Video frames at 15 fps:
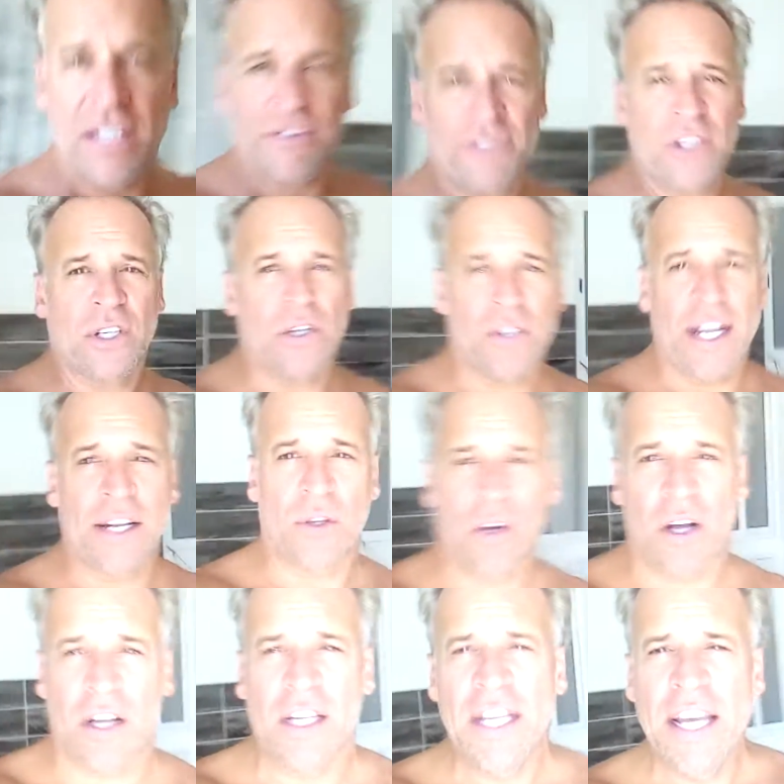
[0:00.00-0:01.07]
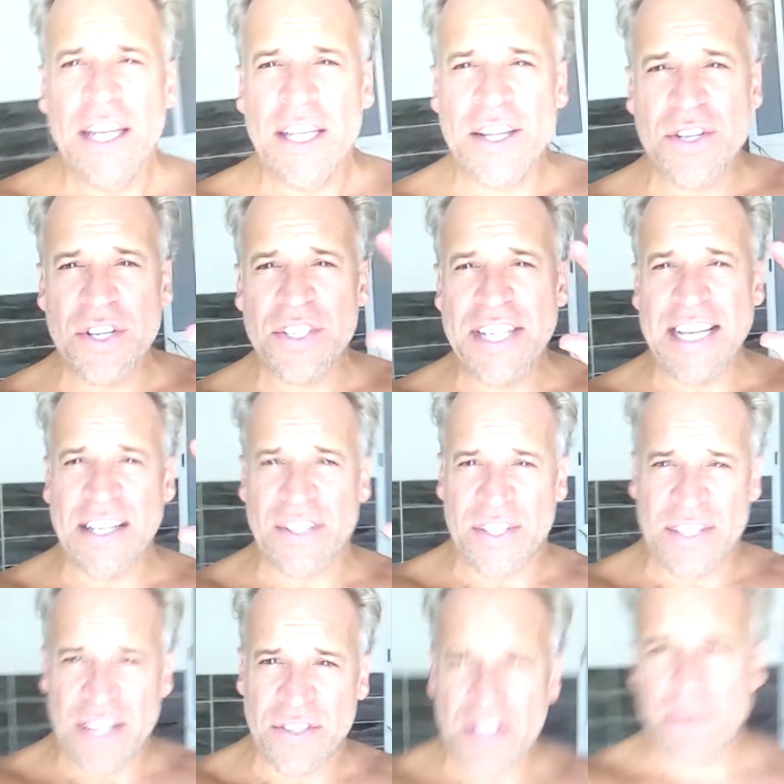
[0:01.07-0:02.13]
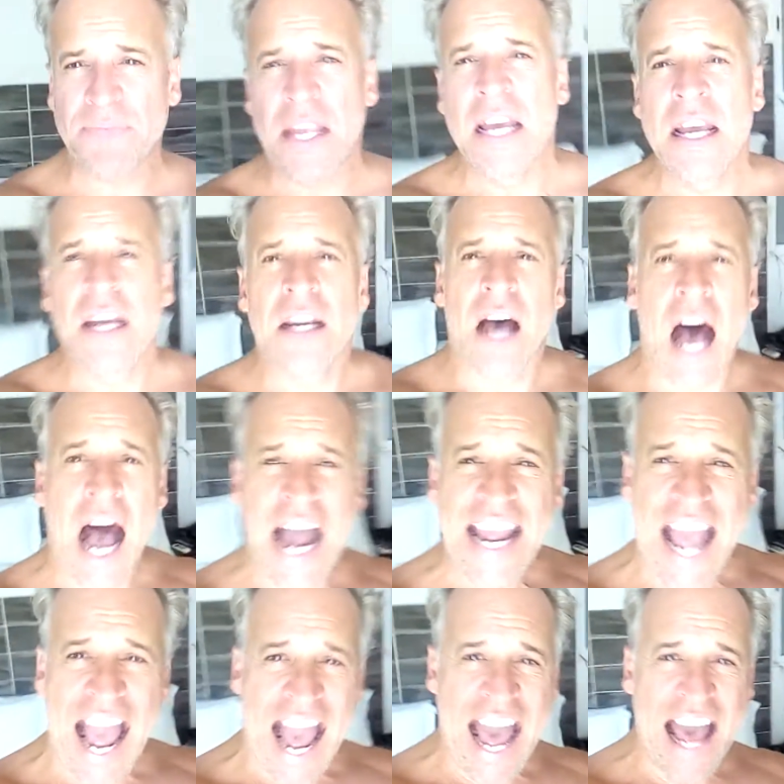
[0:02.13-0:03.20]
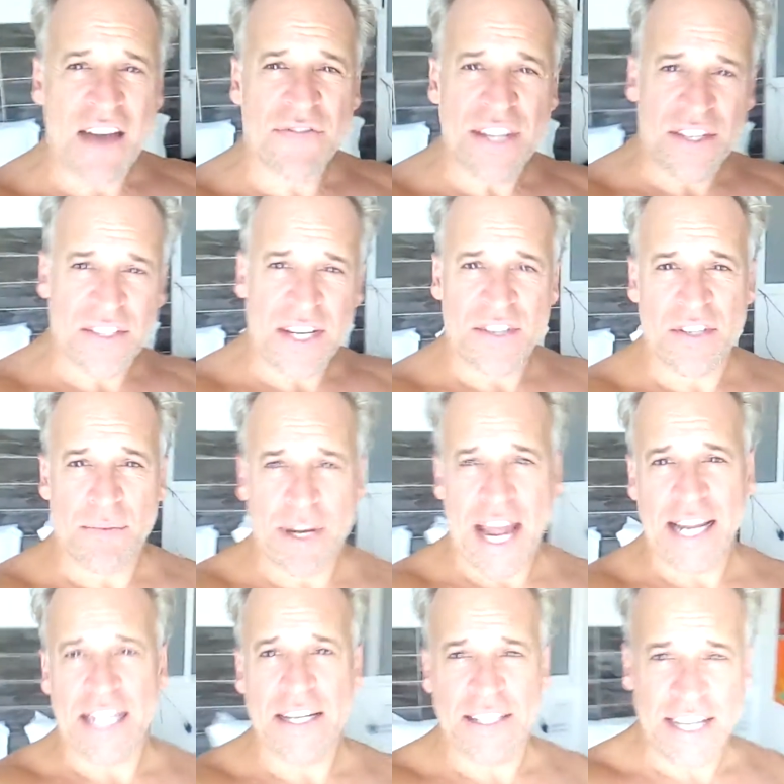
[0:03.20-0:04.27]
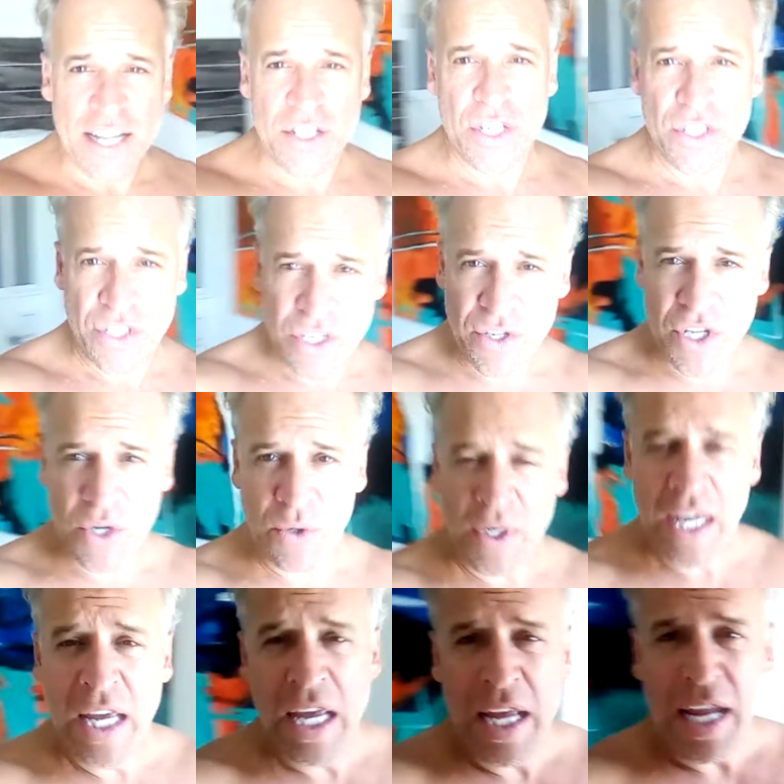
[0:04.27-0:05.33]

difficult at all. You just need a system. I have the system, and I can teach it to you.